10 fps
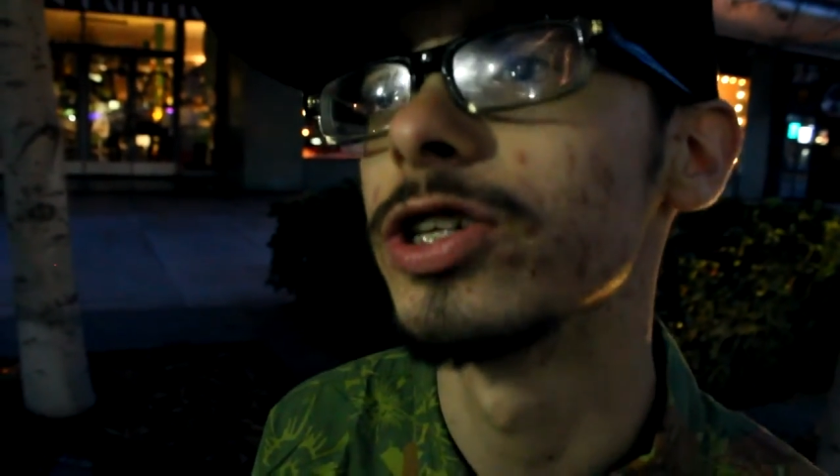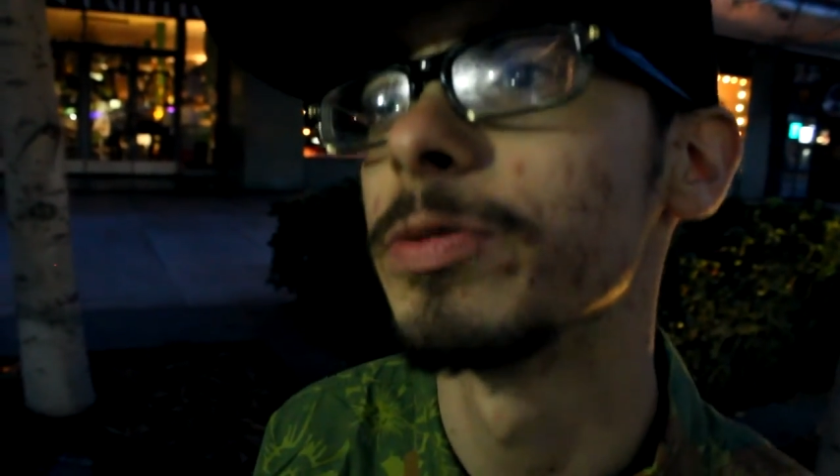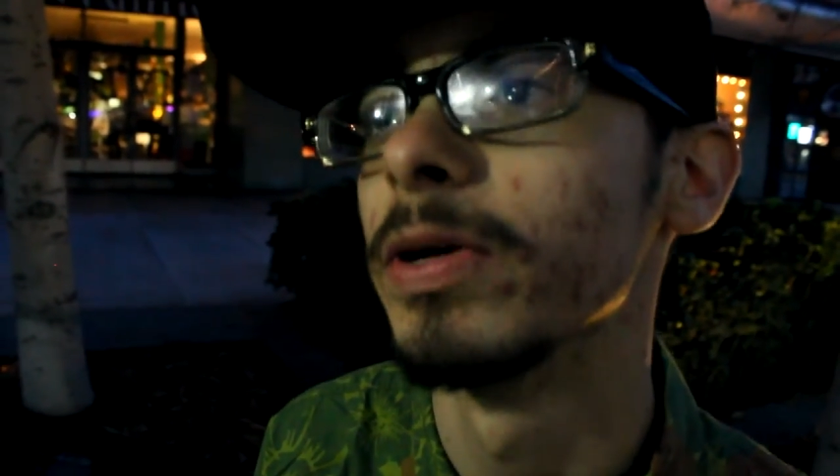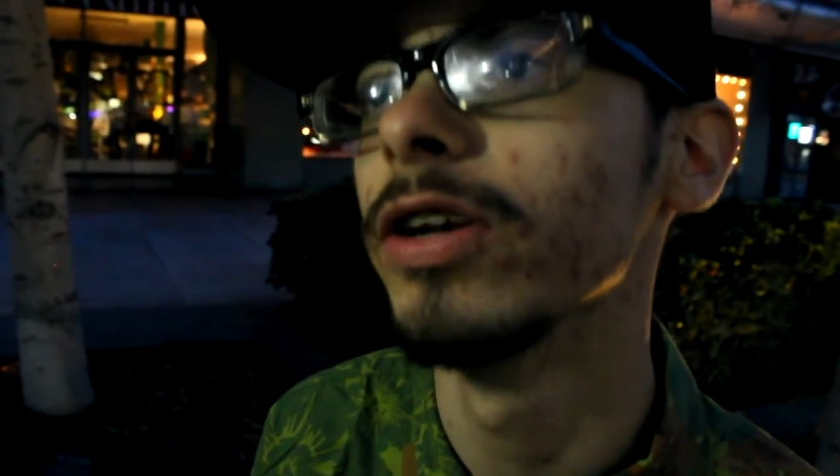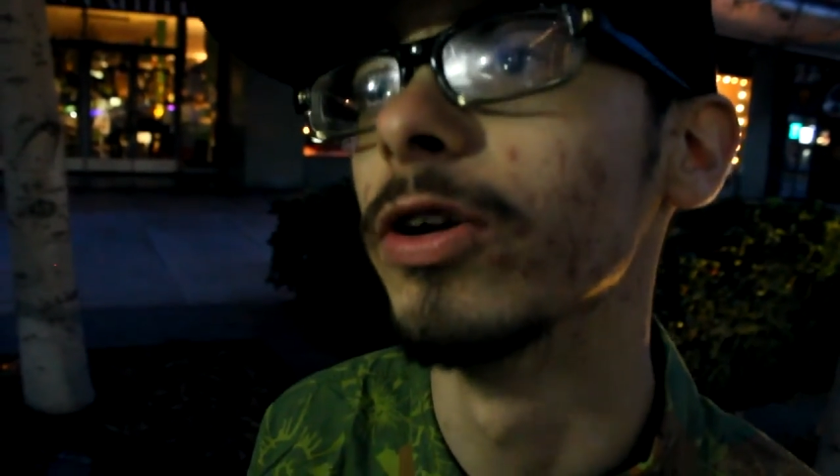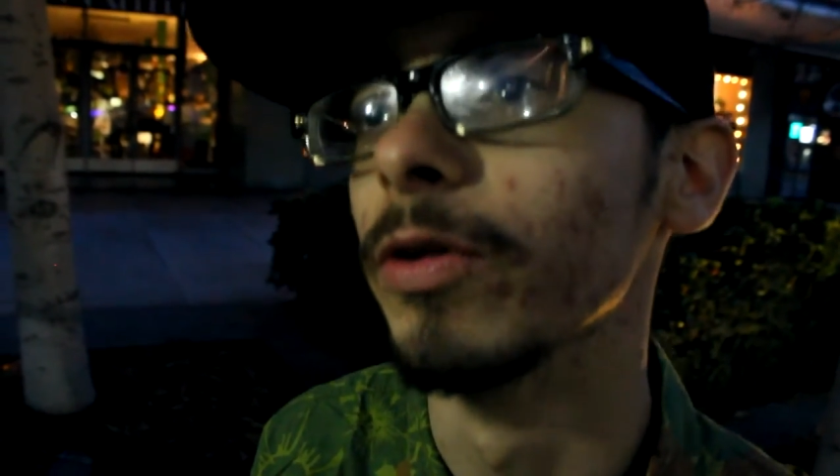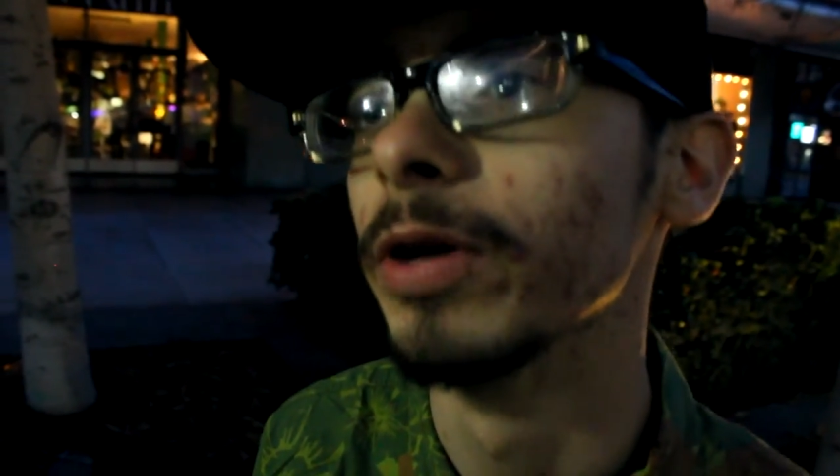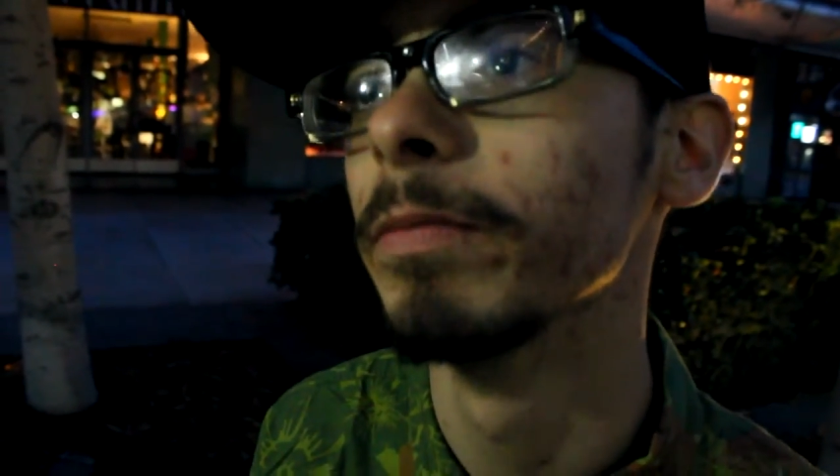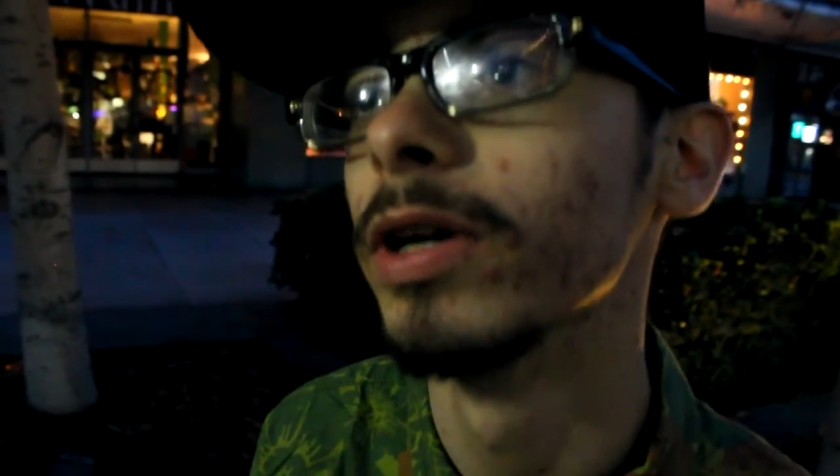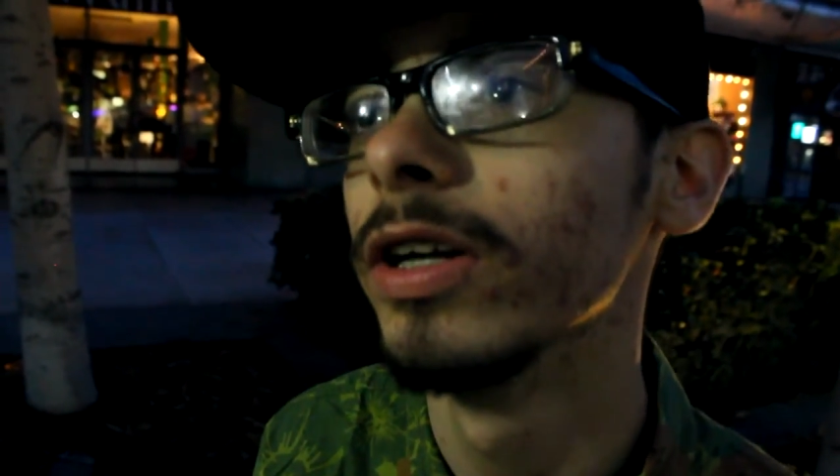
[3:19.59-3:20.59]
spent your
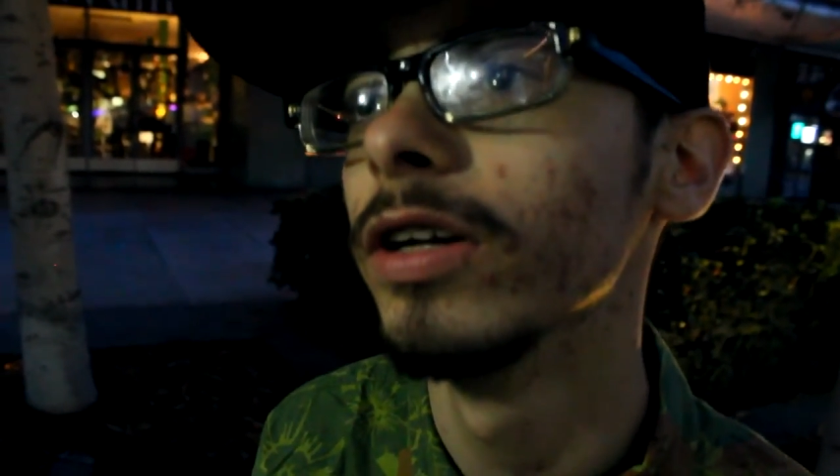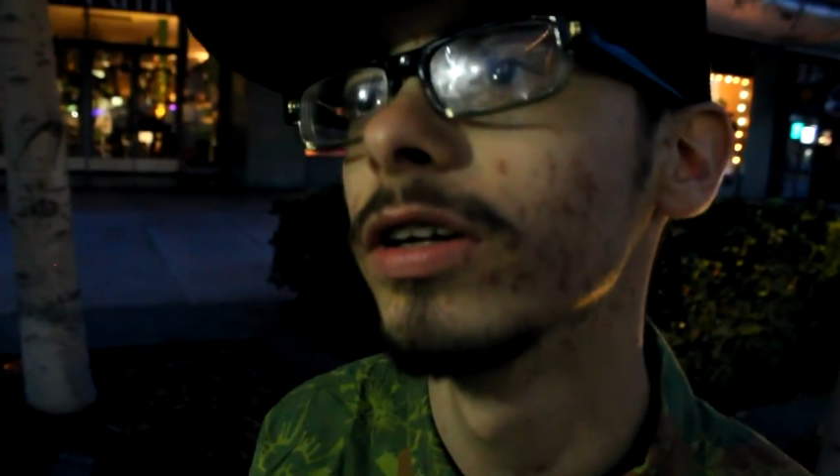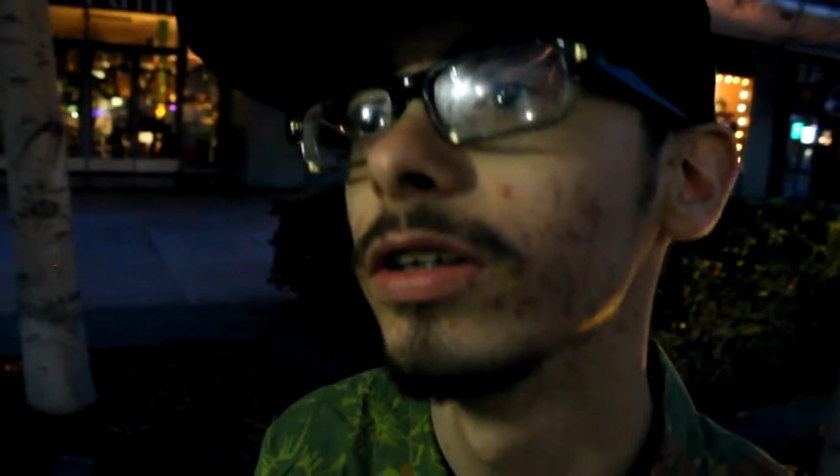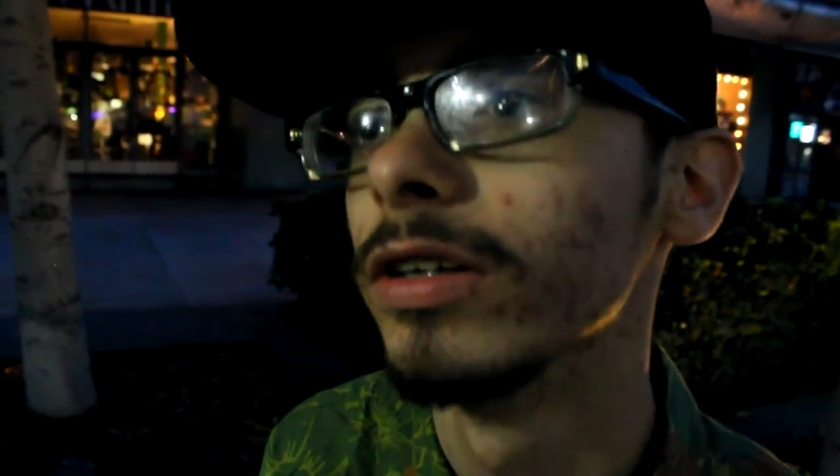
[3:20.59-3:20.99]
rent money.